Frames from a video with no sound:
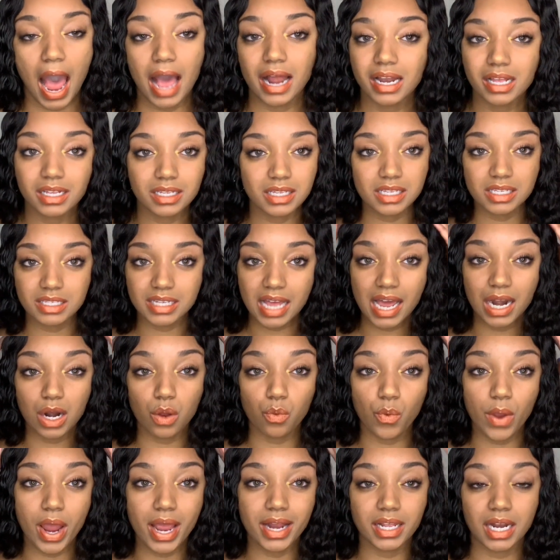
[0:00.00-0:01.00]
this is not a
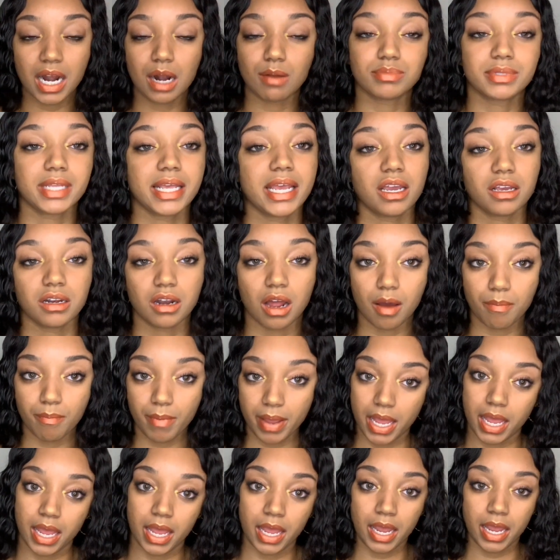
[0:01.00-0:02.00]
wig that I'm taking off
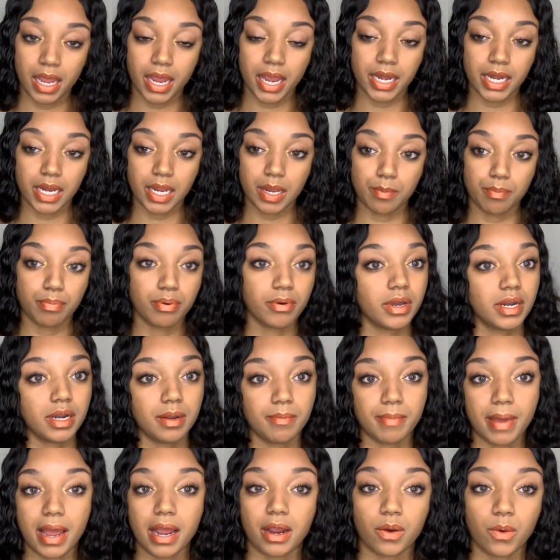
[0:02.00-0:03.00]
my head and then putting
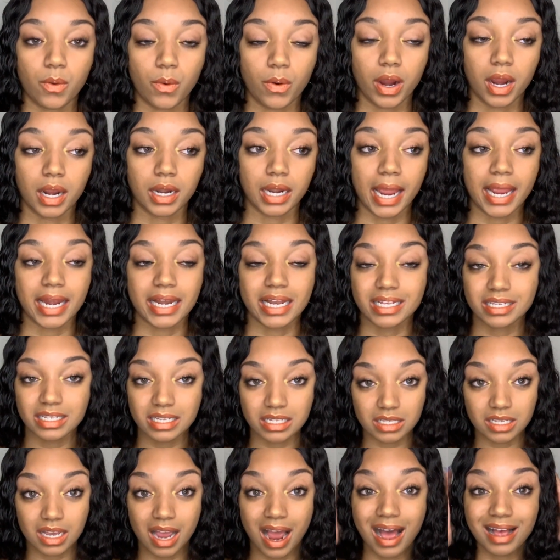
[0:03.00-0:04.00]
it back on. Like this
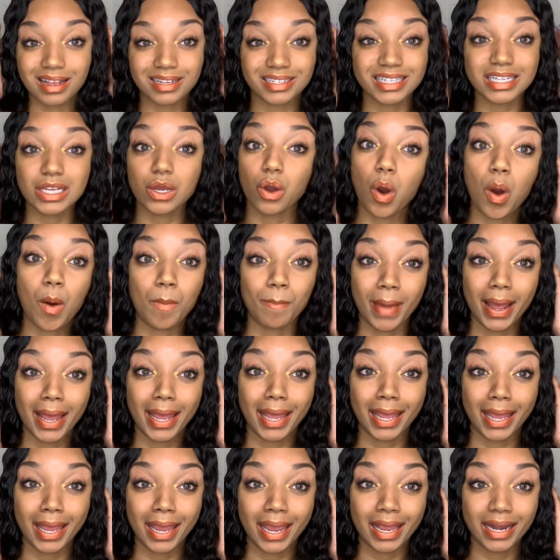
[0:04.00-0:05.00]
is constantly on my
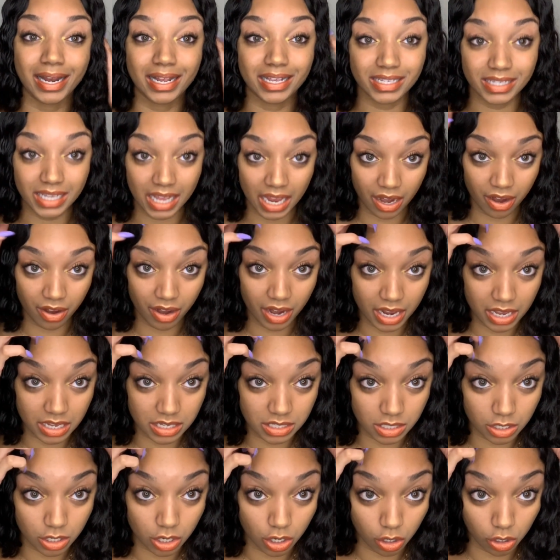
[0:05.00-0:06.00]
head. This hair
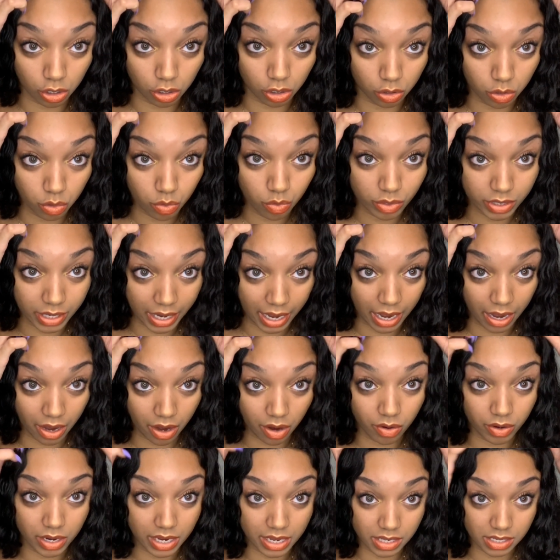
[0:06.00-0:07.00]
is glued
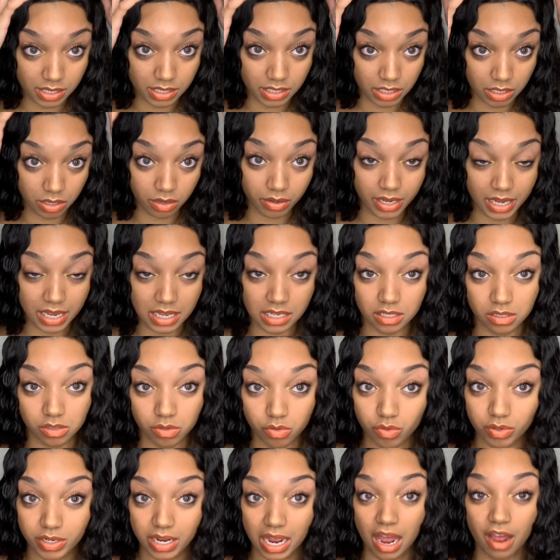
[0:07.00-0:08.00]
down. It still is
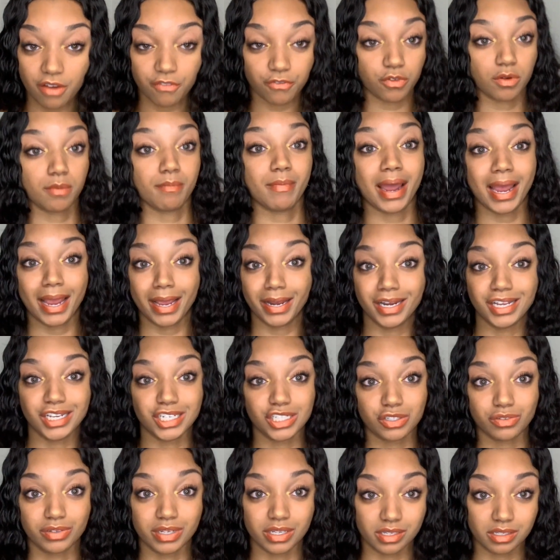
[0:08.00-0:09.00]
glued down from my
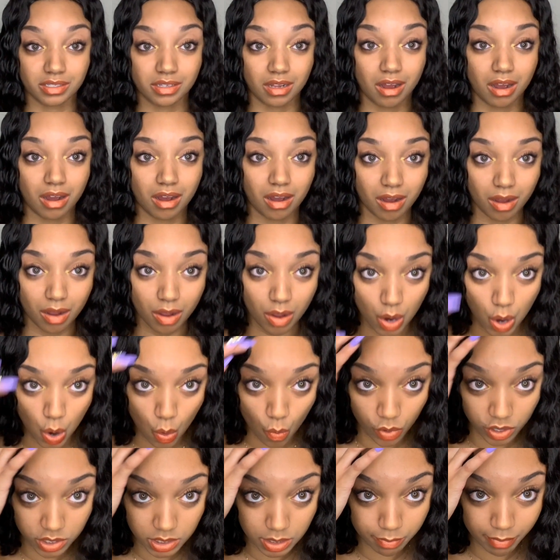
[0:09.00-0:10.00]
initial install,
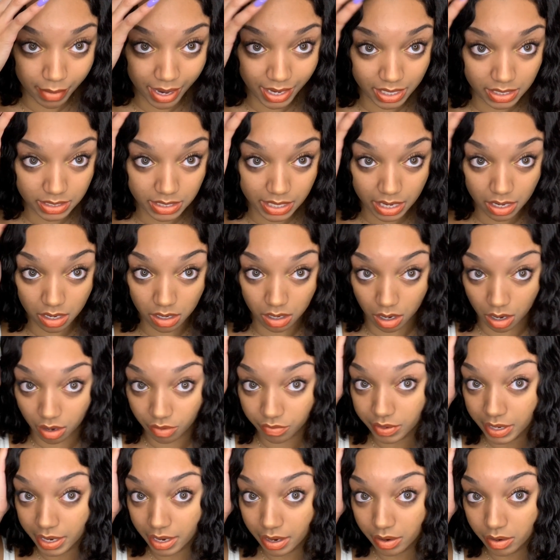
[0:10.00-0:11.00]
which I'm about to take it
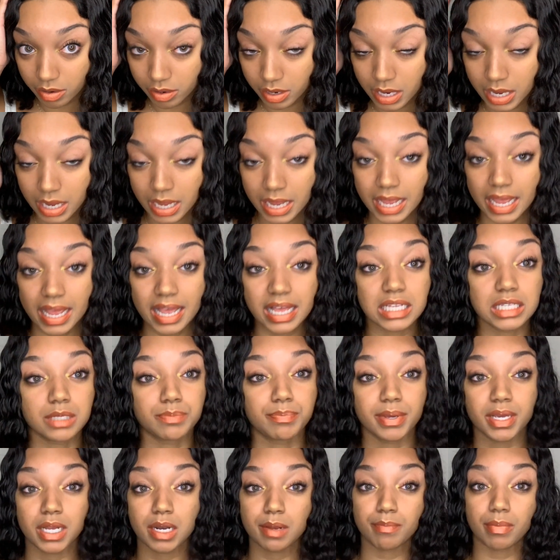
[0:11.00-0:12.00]
off now. It's
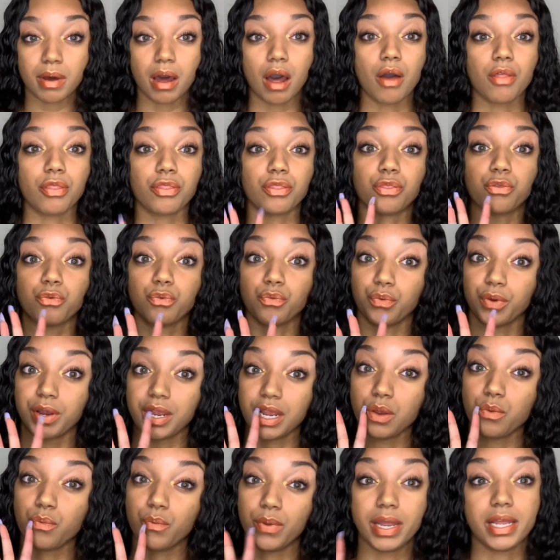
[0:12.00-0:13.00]
been about
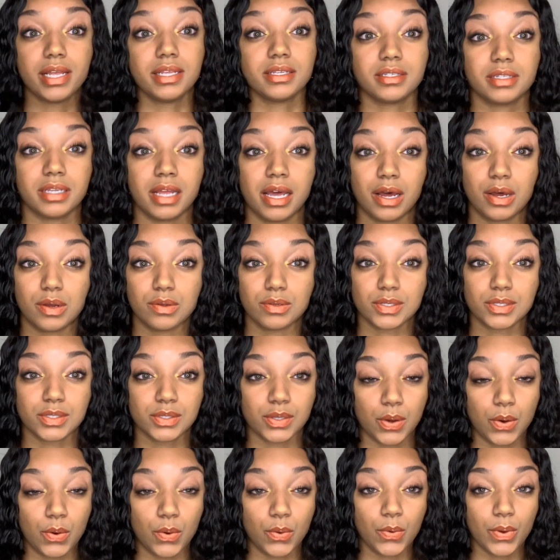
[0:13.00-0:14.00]
three weeks now.
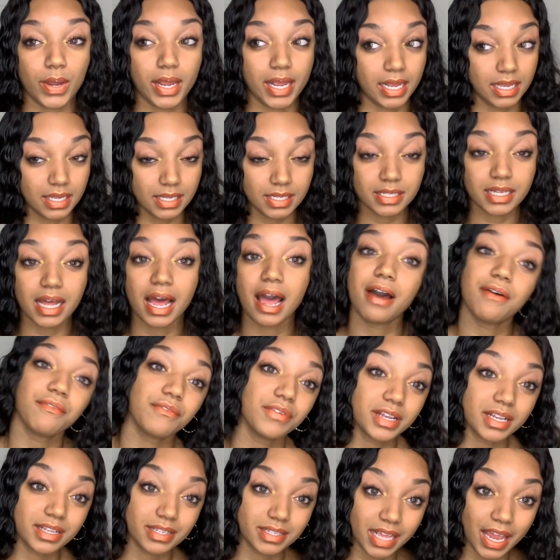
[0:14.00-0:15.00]
So it's time
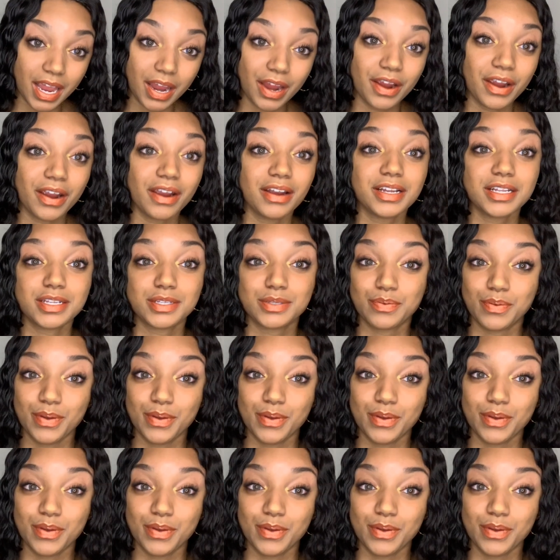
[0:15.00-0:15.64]
for this hair, this